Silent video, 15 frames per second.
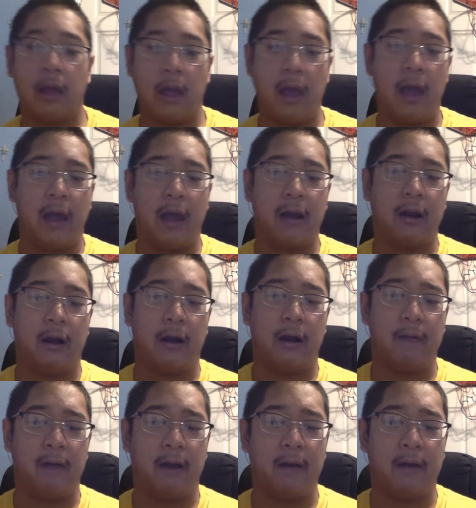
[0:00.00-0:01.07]
and
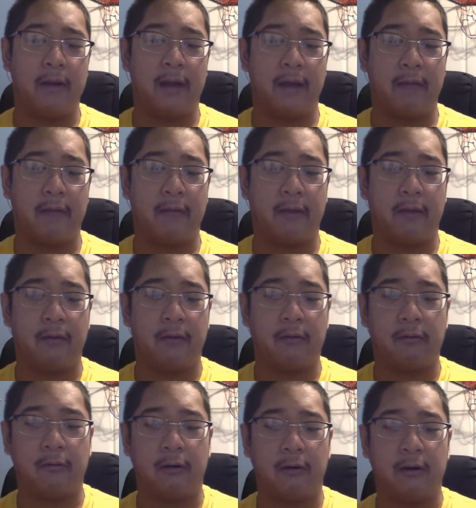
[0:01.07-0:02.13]
of how you guys can
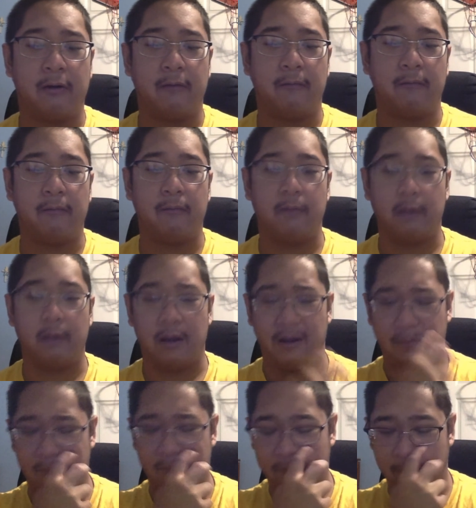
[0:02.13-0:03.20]
start
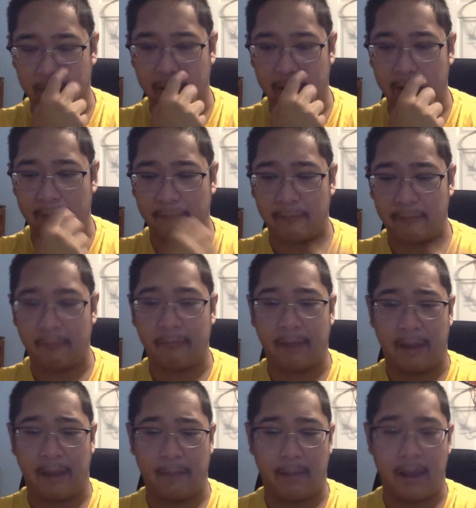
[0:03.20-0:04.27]
supporting the first
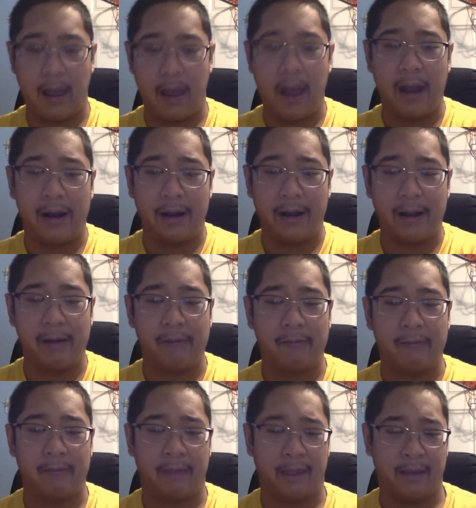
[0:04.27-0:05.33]
game. And later
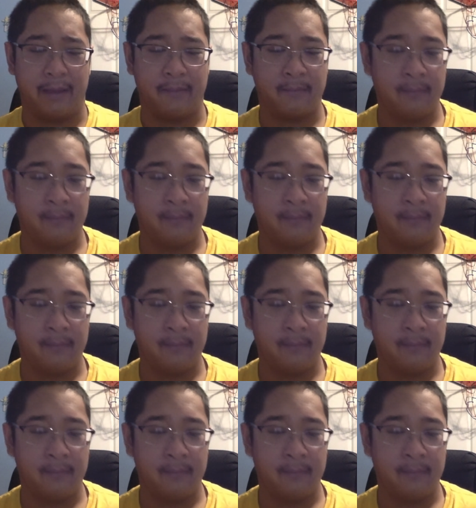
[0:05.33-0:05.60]
today,